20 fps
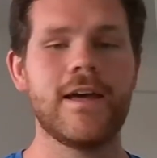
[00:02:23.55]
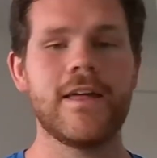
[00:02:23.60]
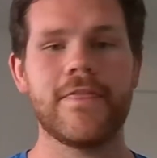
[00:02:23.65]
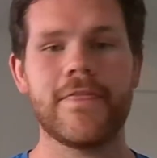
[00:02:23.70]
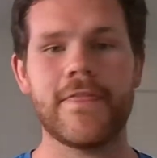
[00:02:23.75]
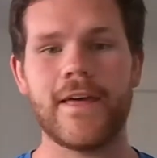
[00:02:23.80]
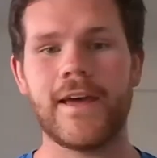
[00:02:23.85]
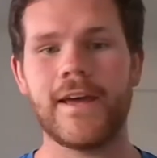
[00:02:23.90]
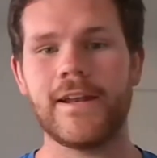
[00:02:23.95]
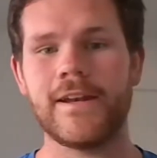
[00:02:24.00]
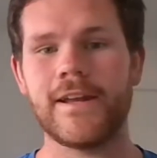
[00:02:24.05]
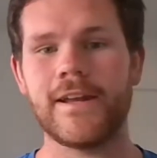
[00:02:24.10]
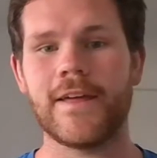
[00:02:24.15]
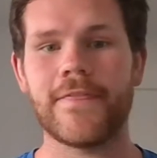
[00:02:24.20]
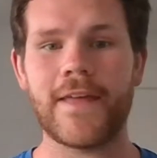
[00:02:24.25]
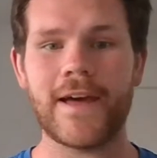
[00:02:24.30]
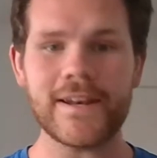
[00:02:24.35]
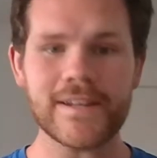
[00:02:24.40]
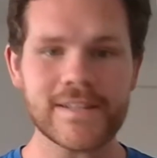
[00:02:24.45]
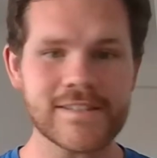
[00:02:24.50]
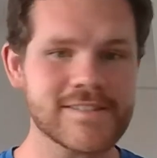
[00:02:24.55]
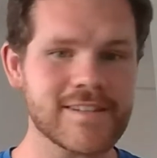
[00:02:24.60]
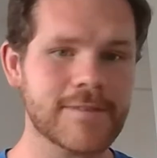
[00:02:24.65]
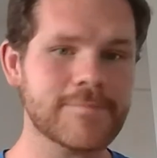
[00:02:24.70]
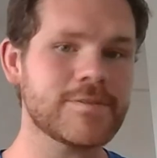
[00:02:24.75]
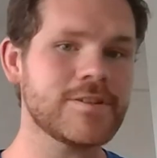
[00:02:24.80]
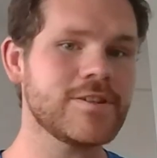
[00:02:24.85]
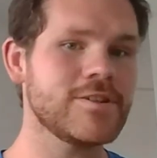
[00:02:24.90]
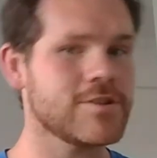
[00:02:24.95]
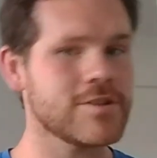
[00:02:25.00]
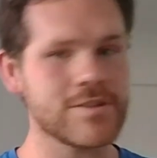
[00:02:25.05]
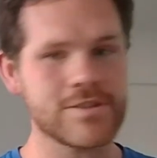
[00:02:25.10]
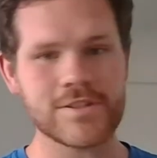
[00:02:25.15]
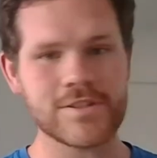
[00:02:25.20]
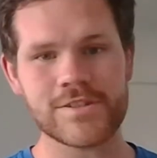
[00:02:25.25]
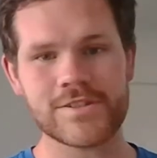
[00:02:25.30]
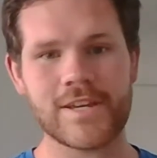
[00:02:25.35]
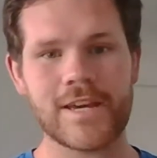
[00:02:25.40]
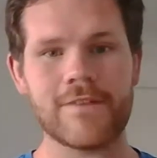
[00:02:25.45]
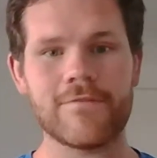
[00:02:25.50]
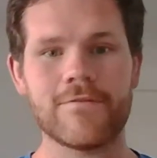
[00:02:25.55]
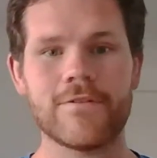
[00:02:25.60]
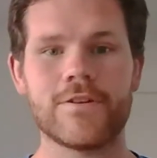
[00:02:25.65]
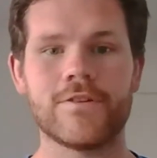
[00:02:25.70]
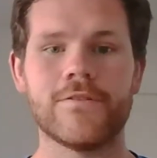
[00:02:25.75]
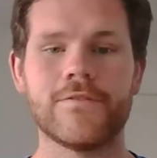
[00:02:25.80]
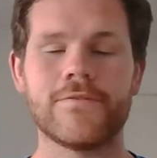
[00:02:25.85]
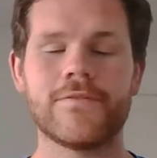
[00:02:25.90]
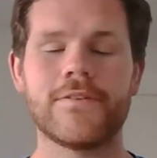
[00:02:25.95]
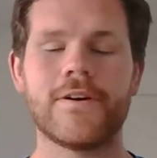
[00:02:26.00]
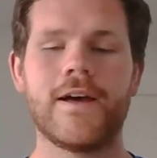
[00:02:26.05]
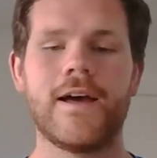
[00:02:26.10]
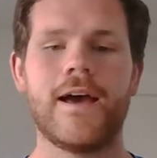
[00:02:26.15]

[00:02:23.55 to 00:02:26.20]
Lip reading: then that is something you can just get rid of.